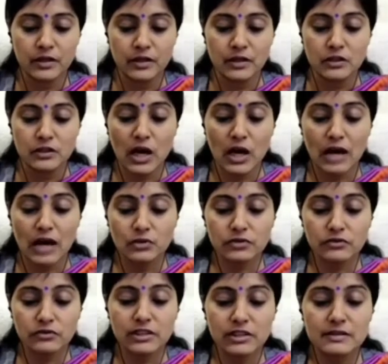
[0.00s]
So out
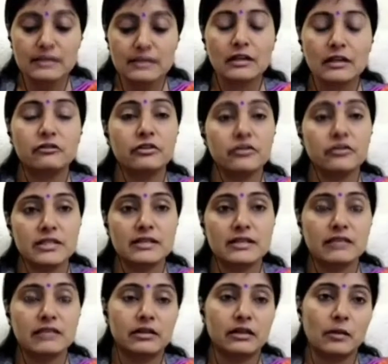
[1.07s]
of these
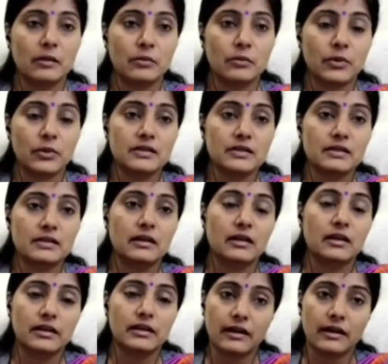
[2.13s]
57 companies,
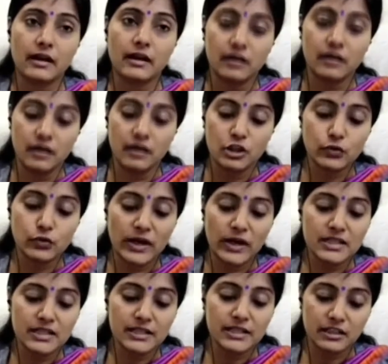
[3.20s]
there are
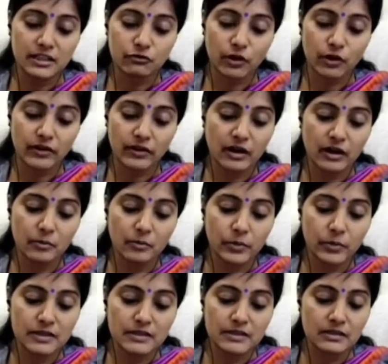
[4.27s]
28 foreign
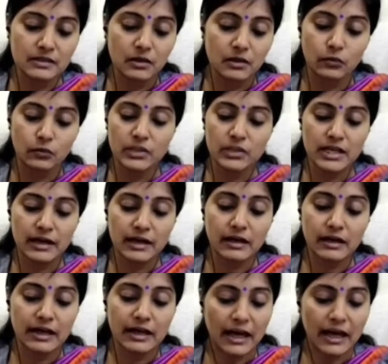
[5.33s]
companies which are
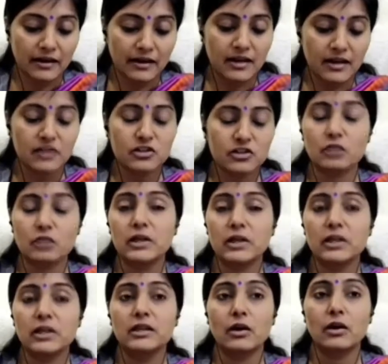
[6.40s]
Canada,
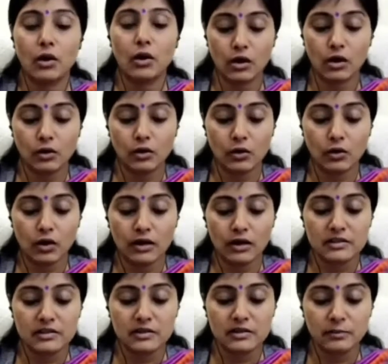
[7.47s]
Germany, Hong Kong,
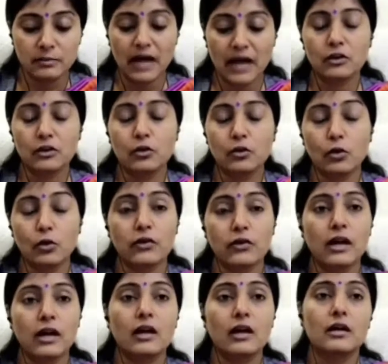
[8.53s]
Japan,
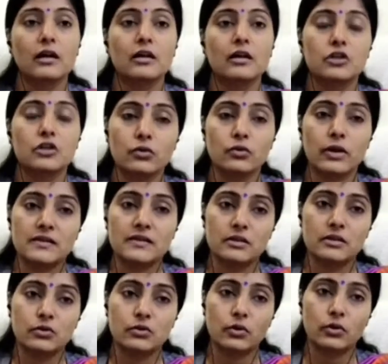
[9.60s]
Korea US,
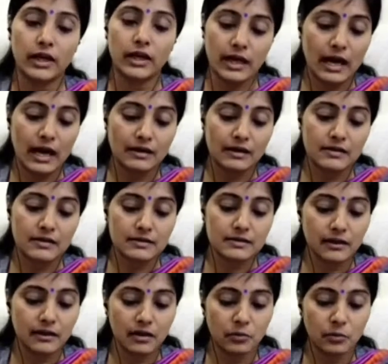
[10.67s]
UK and
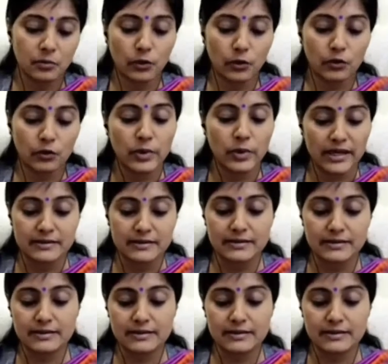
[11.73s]
Singapore based.